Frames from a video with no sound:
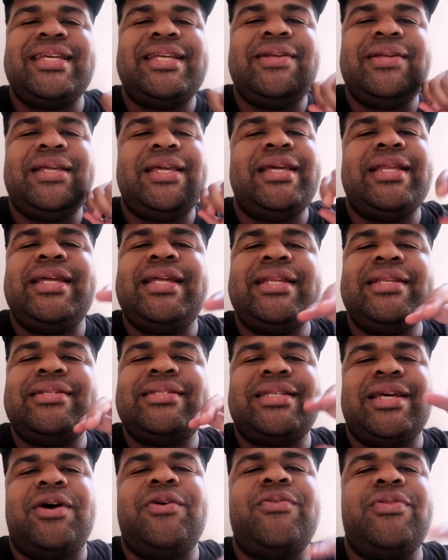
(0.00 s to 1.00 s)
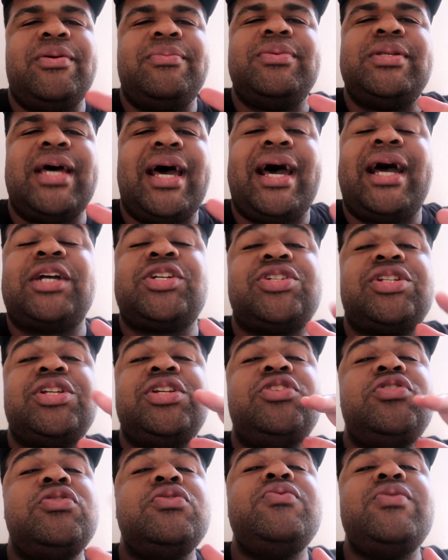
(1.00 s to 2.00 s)
He didn't tell them to
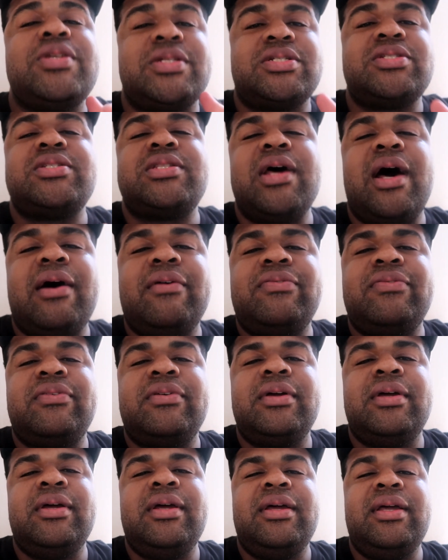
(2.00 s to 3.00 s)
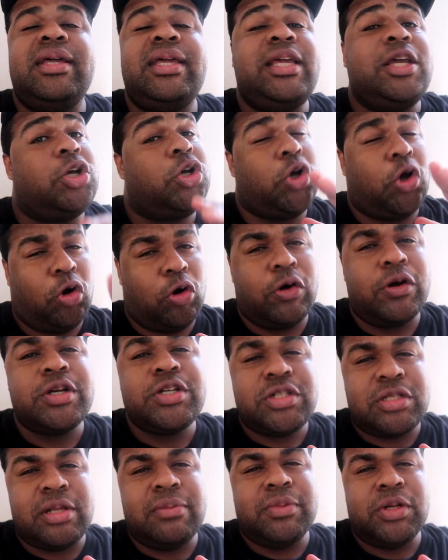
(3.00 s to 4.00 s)
actually do this stuff. He
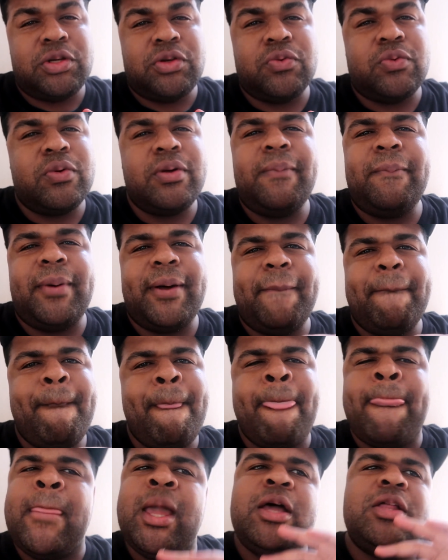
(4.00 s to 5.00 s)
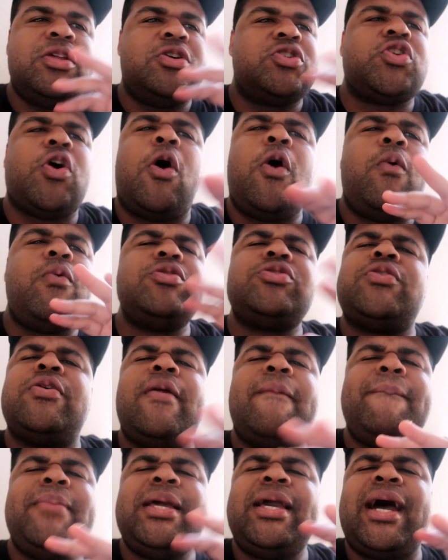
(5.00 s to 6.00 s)
encouraged them to do it, but there's always
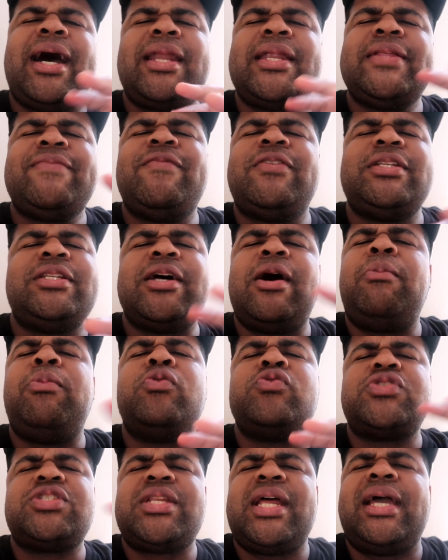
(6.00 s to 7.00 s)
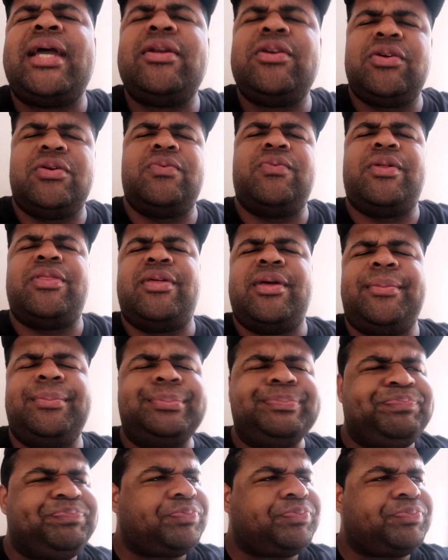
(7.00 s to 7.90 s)
going to be kind of a double standard with him.